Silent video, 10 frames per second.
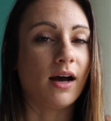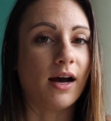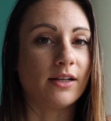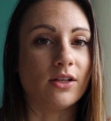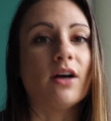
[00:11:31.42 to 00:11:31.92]

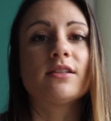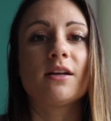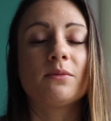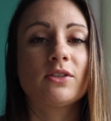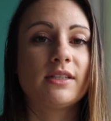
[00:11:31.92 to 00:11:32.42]
I lost
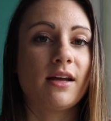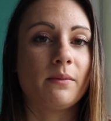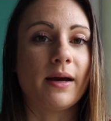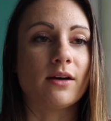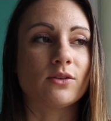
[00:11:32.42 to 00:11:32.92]
almost
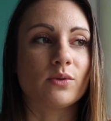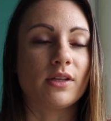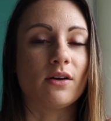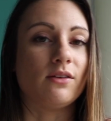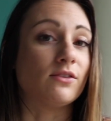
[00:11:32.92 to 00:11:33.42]
10 pounds
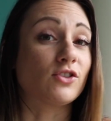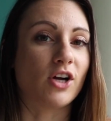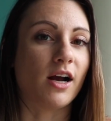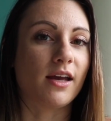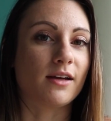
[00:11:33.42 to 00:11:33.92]
without even
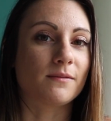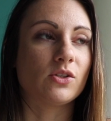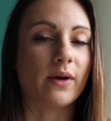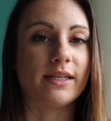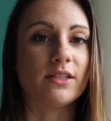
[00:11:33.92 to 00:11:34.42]
trying.
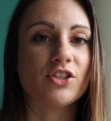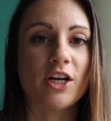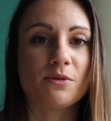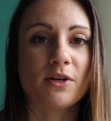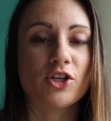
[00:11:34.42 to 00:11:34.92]
So I didn't
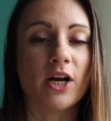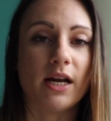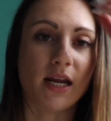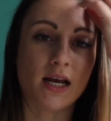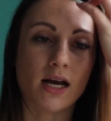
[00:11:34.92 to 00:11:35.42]
change my
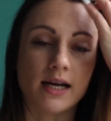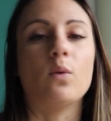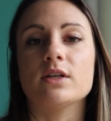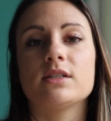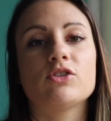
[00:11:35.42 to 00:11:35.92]
training, I
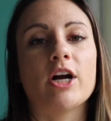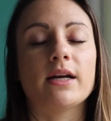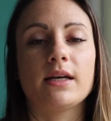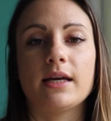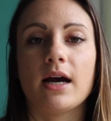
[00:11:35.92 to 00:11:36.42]
wasn't
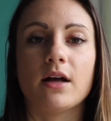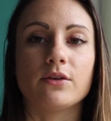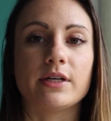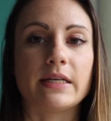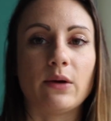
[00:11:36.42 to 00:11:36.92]
tracking
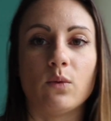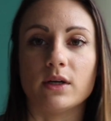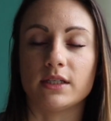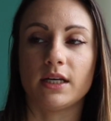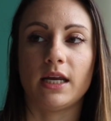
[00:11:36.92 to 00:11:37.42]
calories, I
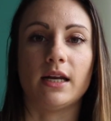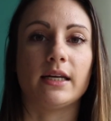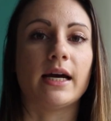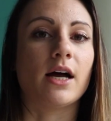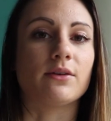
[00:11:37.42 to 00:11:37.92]
wasn't in a
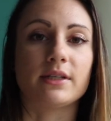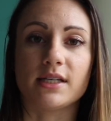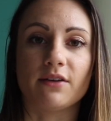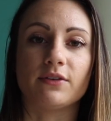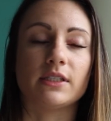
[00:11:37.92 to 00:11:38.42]
calorie
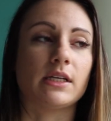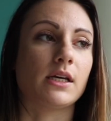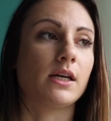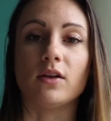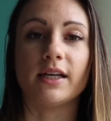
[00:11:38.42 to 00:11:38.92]

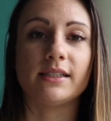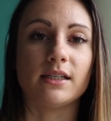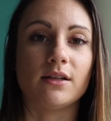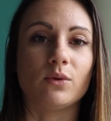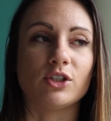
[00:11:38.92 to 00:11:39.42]
deficit. All I
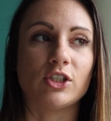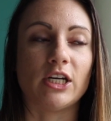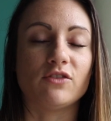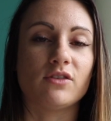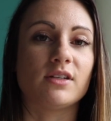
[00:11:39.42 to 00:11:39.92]
did was
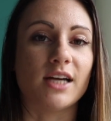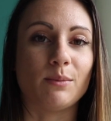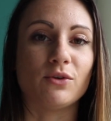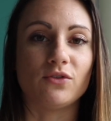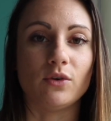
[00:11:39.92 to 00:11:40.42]
change the
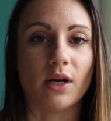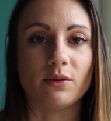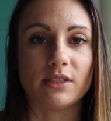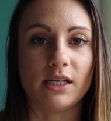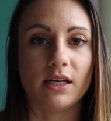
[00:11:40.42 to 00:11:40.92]
type of food I
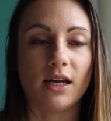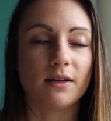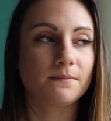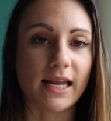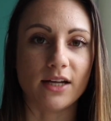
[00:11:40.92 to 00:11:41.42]
was
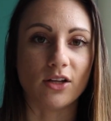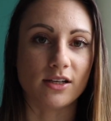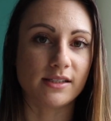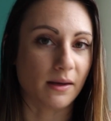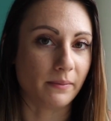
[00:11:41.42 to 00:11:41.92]
eating, and I
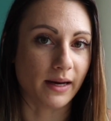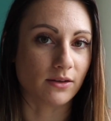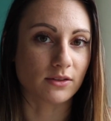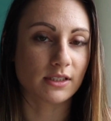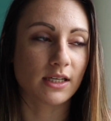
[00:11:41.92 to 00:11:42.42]
lost 10
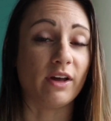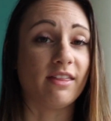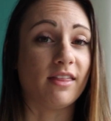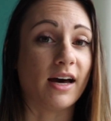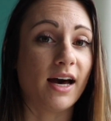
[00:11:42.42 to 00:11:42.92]
pounds.
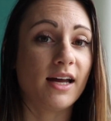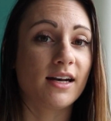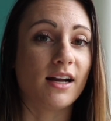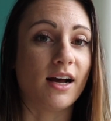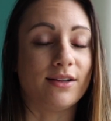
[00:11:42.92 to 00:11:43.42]
With that,
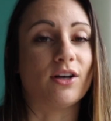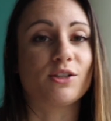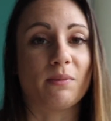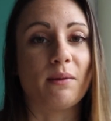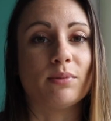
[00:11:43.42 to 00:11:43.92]
I
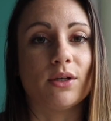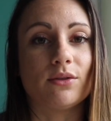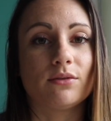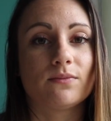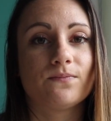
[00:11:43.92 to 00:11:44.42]
lost my
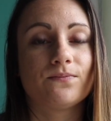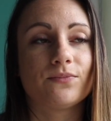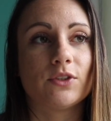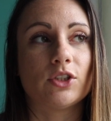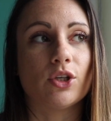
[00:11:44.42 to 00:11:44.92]
bloat.
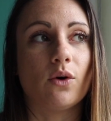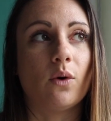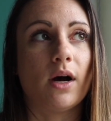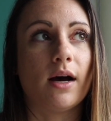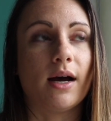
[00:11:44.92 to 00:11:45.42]

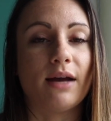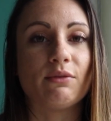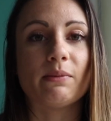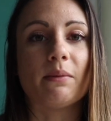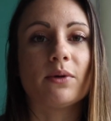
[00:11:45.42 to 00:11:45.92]
So I
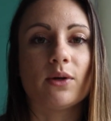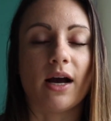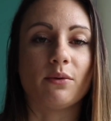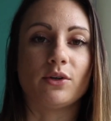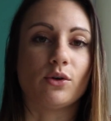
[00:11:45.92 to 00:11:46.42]
remember
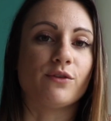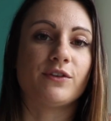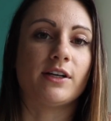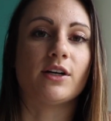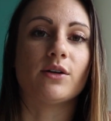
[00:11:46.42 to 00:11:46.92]
I would go out for
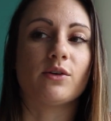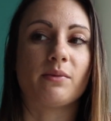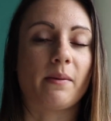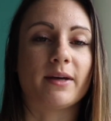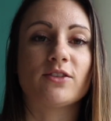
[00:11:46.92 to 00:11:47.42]
dinner with
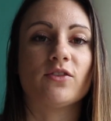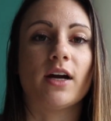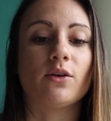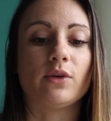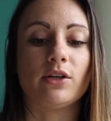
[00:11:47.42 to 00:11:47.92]
my best
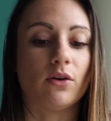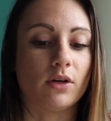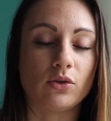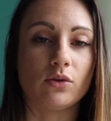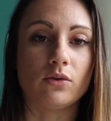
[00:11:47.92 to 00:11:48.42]
friend. We'd go
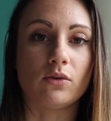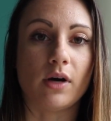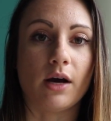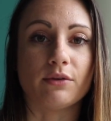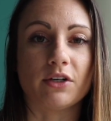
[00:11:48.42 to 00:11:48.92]
to
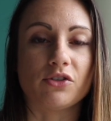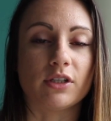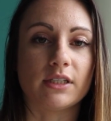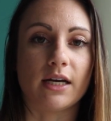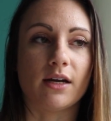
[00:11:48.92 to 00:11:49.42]
a
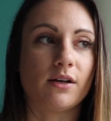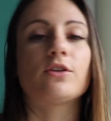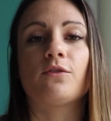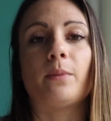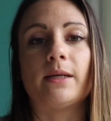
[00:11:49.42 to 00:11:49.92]
restaurant that
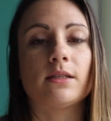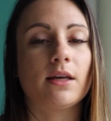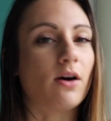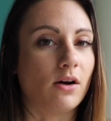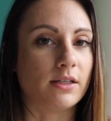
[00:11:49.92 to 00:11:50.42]
served
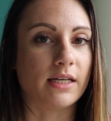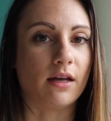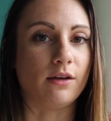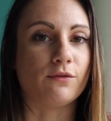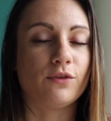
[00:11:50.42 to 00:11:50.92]
basically all
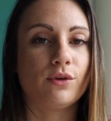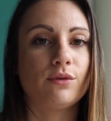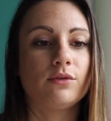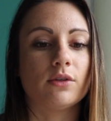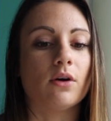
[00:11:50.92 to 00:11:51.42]
Italian
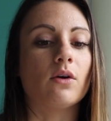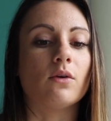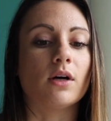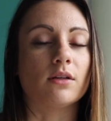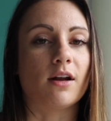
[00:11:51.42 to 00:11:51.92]
food.
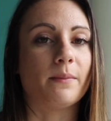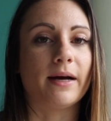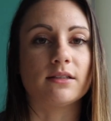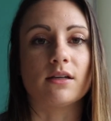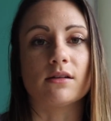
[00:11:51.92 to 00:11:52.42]
So a lot of
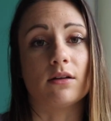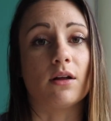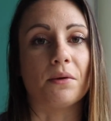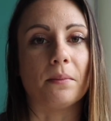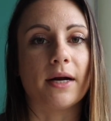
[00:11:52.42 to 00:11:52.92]
pastas, a
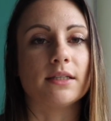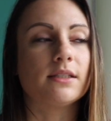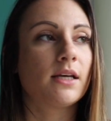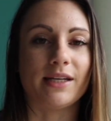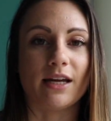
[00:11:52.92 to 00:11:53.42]
lot of
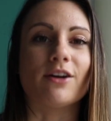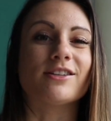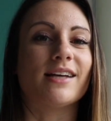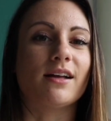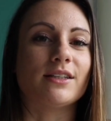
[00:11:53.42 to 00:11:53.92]
breads. We'd get our
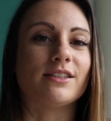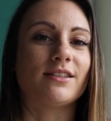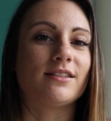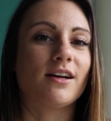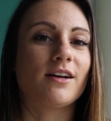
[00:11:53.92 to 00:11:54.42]
salad to
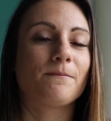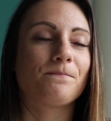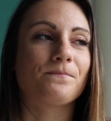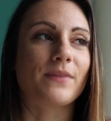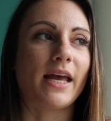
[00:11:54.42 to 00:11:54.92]
start,
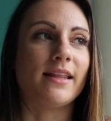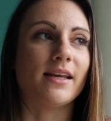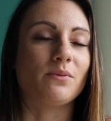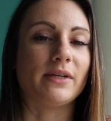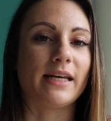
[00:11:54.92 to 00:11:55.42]
and
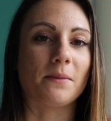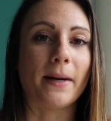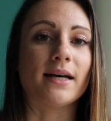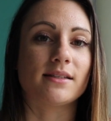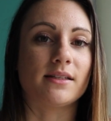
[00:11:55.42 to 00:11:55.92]
then we'd get a
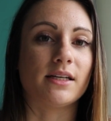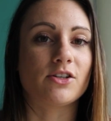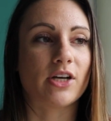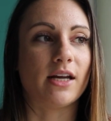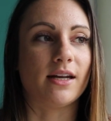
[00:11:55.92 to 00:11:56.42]
pasta
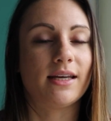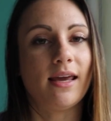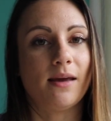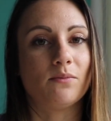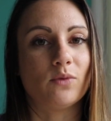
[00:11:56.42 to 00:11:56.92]
dish, and it
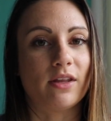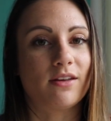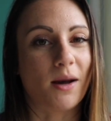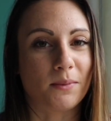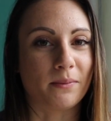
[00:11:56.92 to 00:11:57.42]
came with
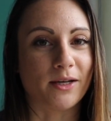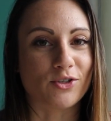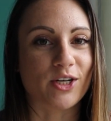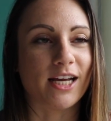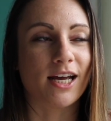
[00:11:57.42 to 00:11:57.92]

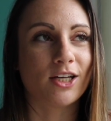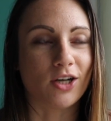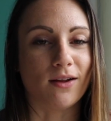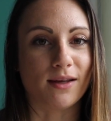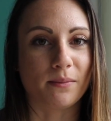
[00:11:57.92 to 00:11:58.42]
complimentary
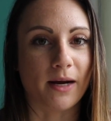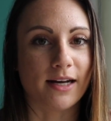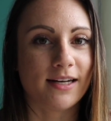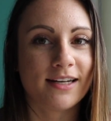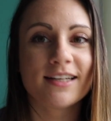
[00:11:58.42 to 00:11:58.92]
garlic bread.